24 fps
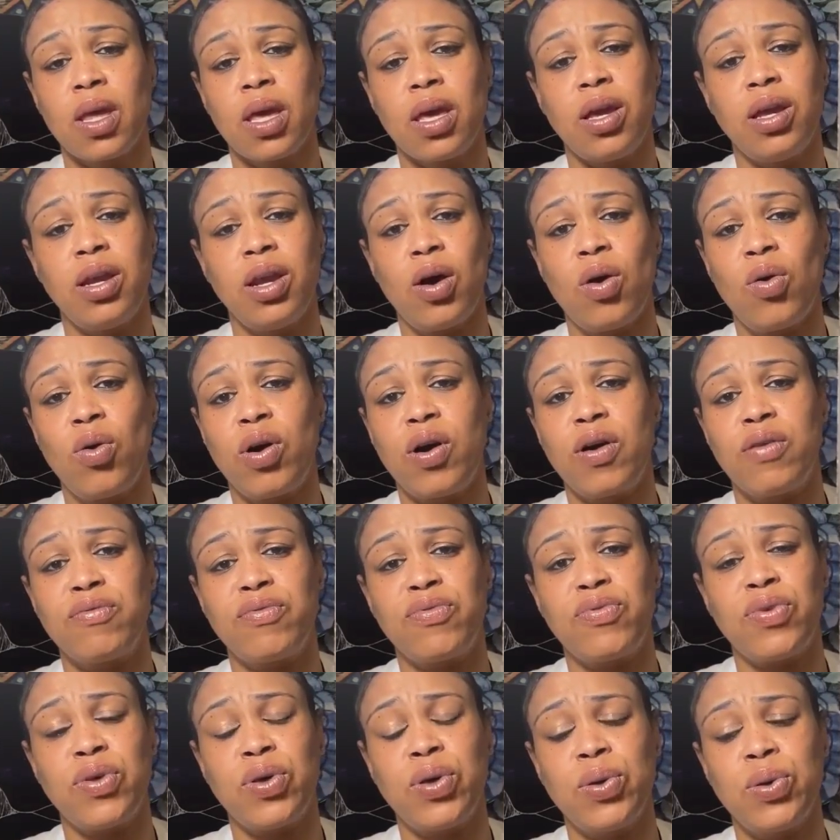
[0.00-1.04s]
You know,
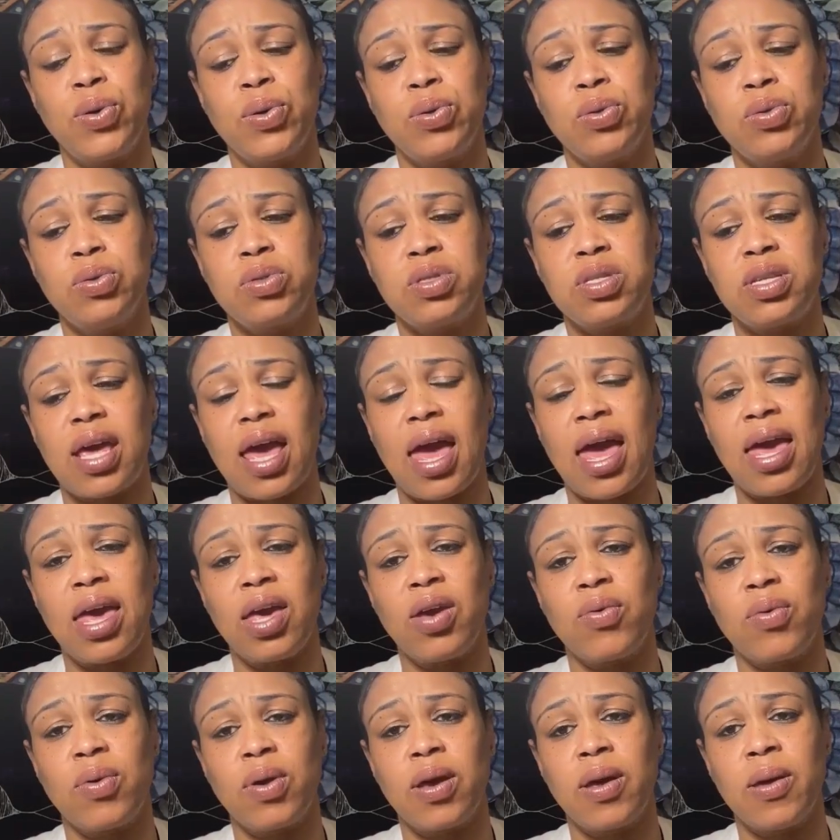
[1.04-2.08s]
confused,
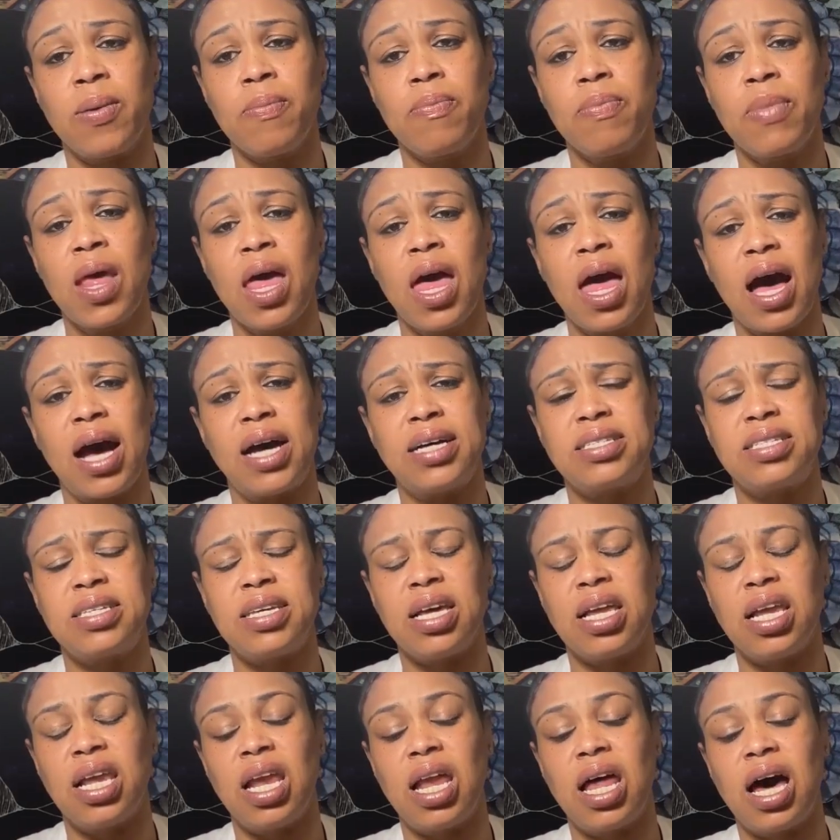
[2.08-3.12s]
angry. I
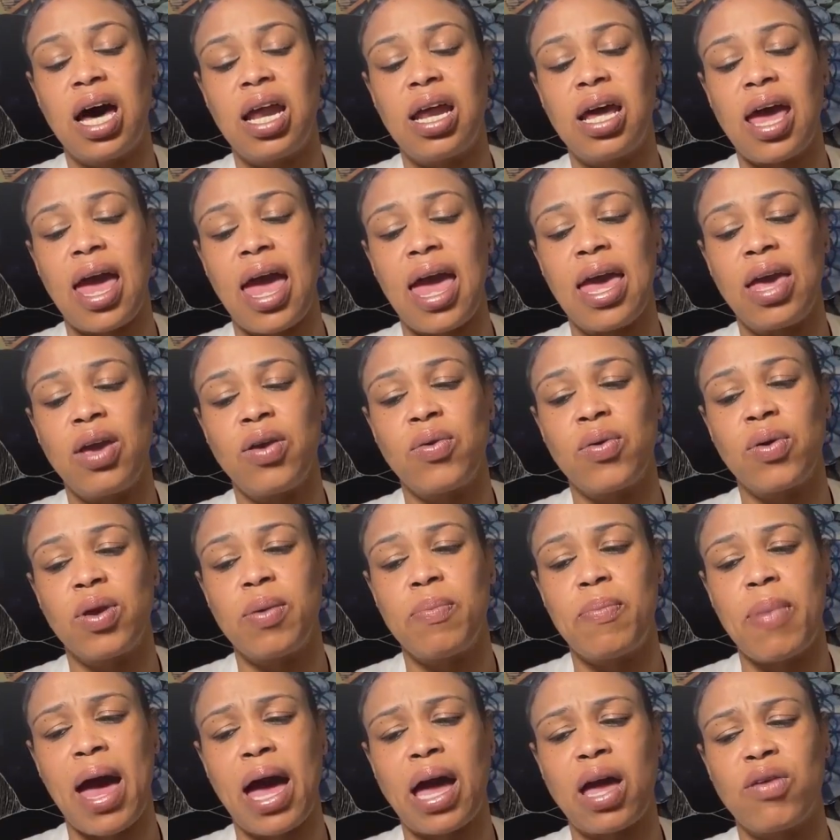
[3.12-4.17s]
see a lot of angry
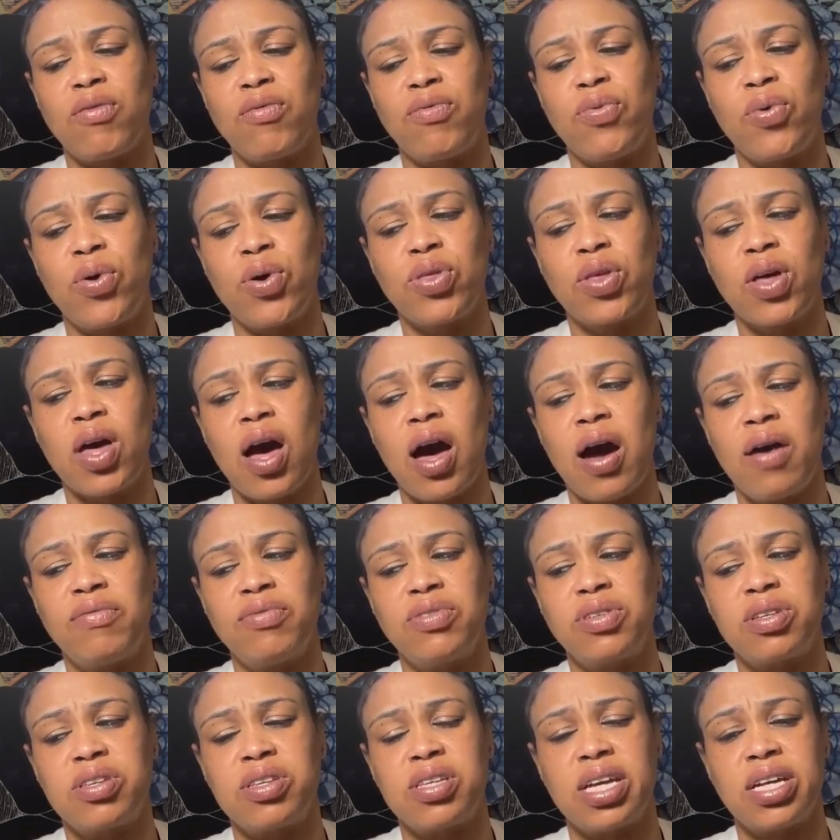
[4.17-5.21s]
back and forth
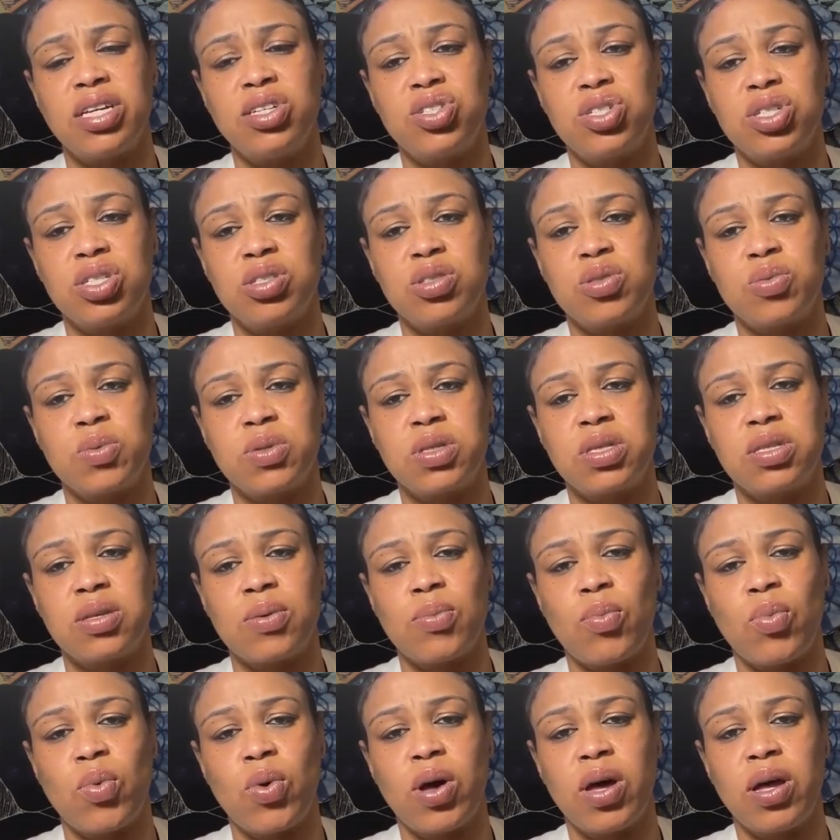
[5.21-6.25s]
conversations with
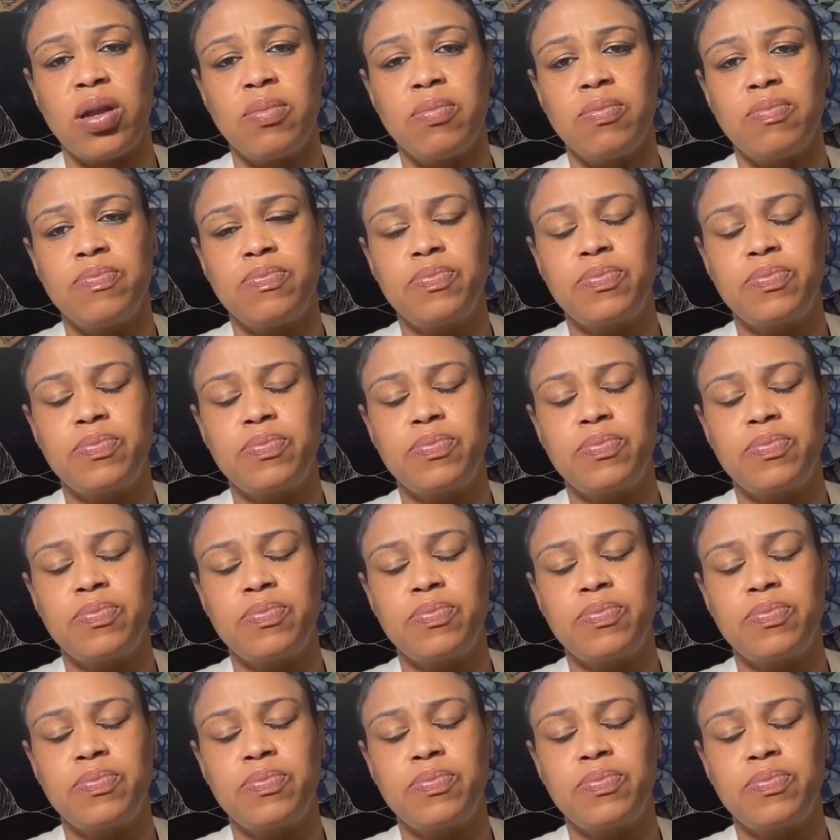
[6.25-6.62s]
someone.